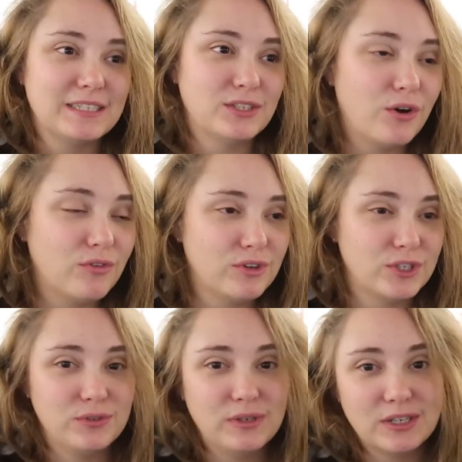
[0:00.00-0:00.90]
It's over
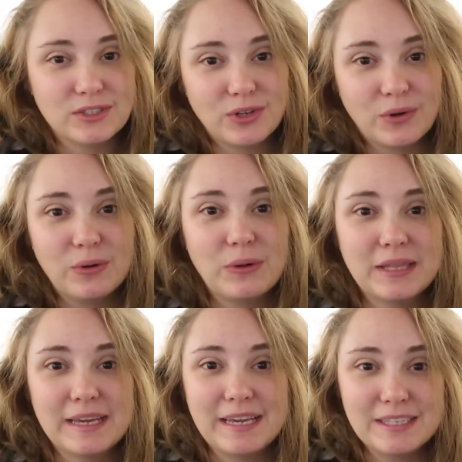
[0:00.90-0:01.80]
two years
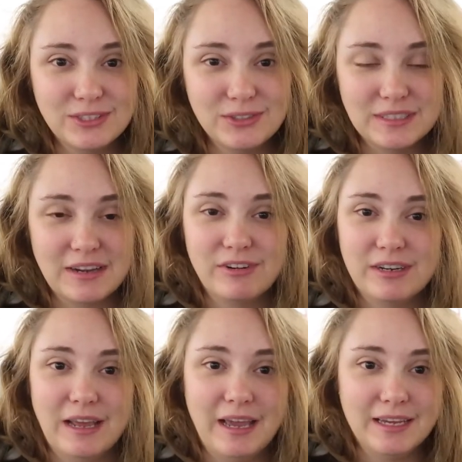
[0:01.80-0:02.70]
old. It gets used
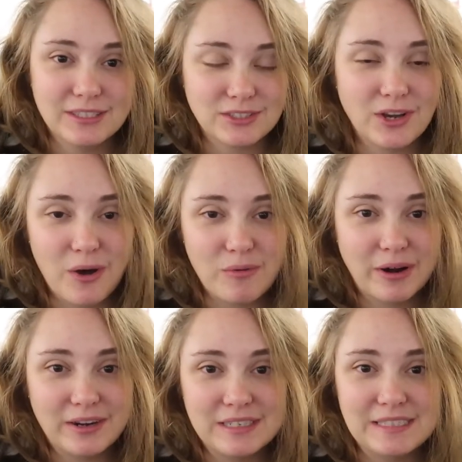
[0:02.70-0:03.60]
every day. It's got
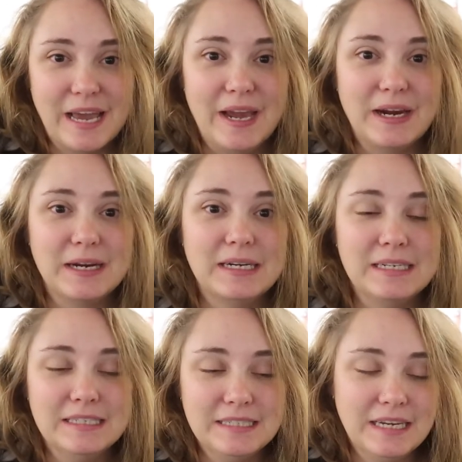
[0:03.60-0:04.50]
wear and
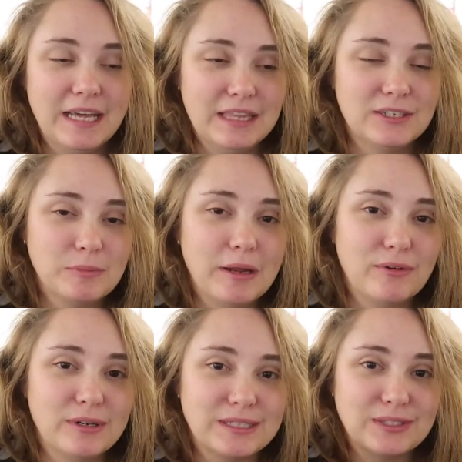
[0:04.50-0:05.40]
tear. There's
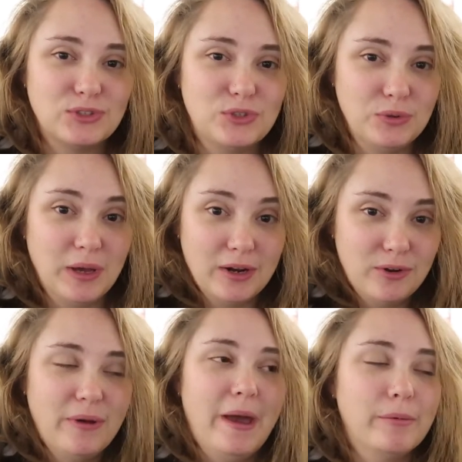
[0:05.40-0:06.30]
many reasons to get a
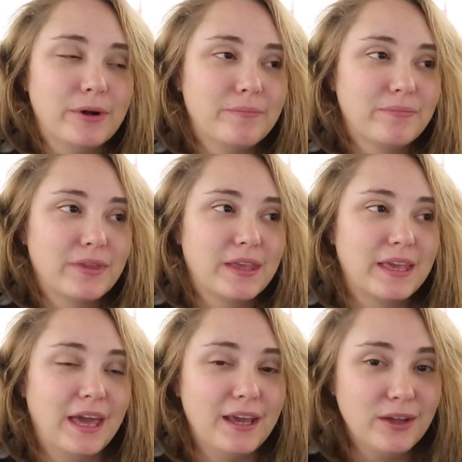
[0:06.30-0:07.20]
new camera.
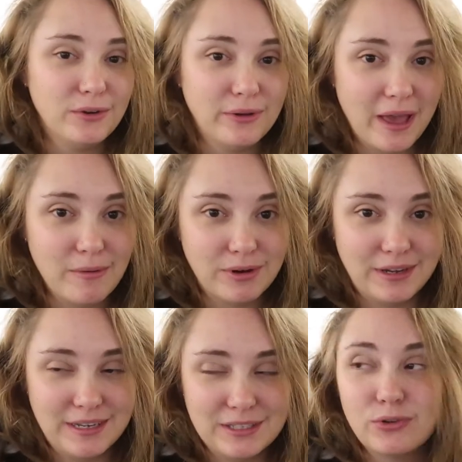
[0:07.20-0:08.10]
Getting a new
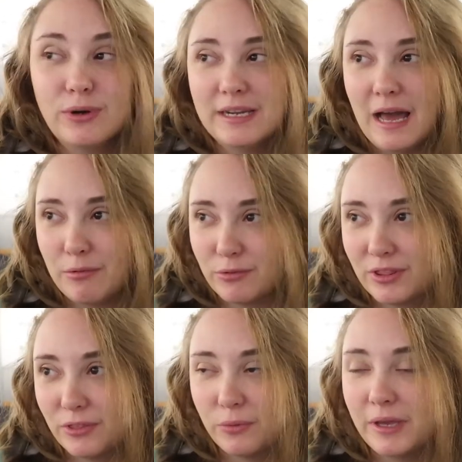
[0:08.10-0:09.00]
camera is going to happen
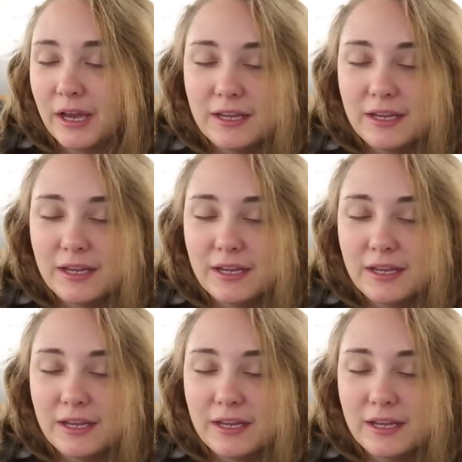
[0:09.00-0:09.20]
within the week.